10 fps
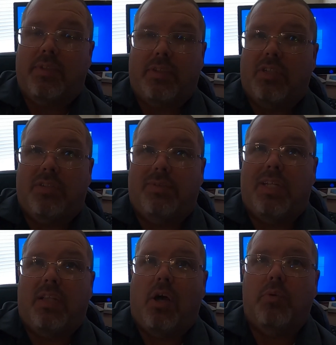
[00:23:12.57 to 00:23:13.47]
even get
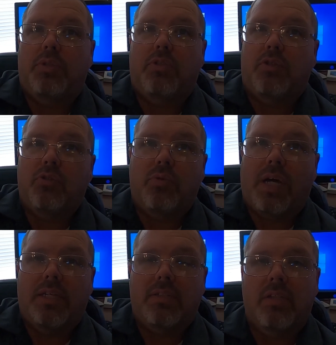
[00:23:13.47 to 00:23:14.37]
it loaded to do
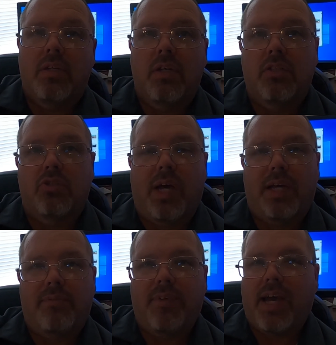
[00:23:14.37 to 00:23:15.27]
right. So
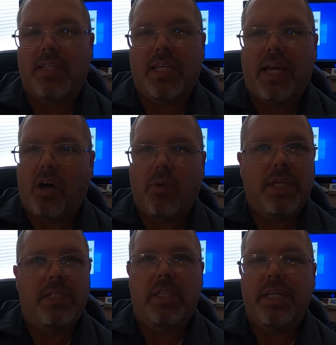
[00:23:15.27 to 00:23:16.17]
I finally got all
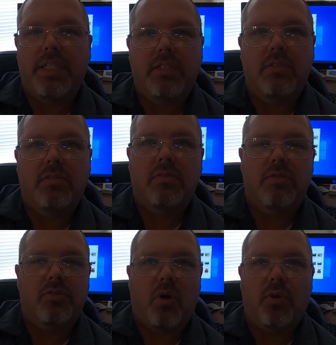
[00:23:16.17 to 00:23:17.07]
that deleted,
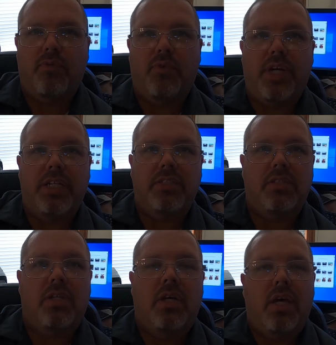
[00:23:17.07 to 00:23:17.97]
starting fresh.
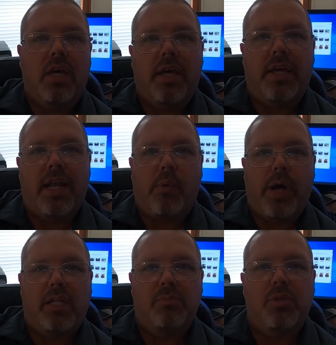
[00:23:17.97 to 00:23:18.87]
And I
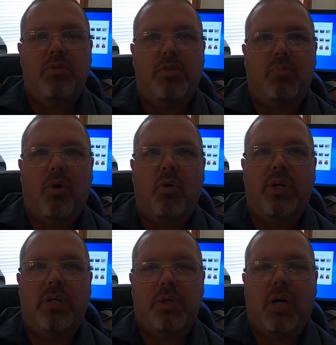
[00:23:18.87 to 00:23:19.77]
wound up using a
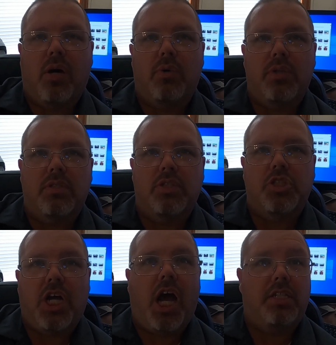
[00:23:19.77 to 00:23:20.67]
program called
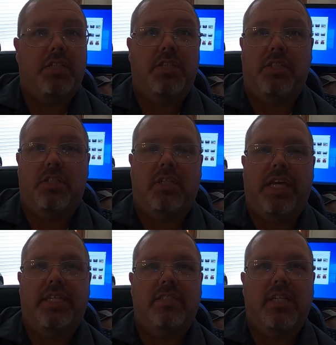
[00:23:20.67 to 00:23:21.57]
Shotcut,
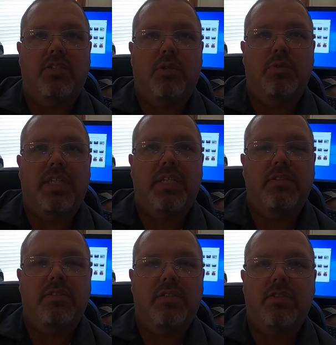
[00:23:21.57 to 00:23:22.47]

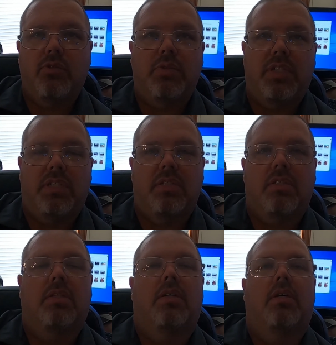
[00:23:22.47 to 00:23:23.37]
S-H-O-T-C-U-T.
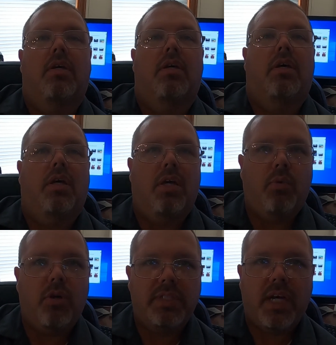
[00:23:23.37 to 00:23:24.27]
It
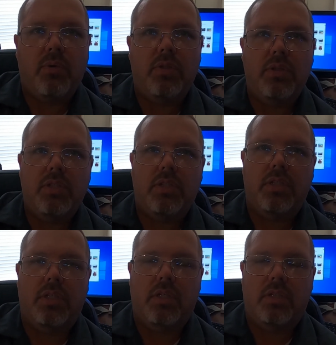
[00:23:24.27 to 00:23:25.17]
works out real good,
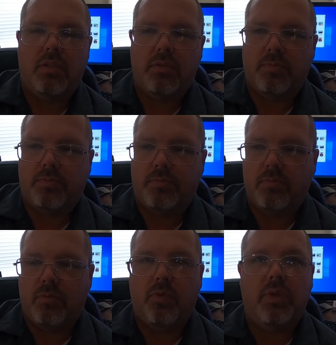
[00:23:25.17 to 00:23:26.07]

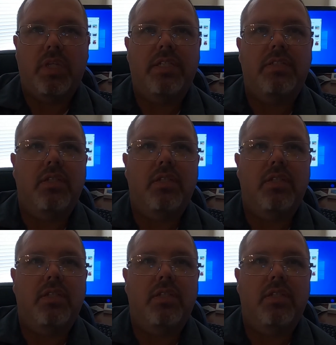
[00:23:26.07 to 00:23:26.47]
real easy to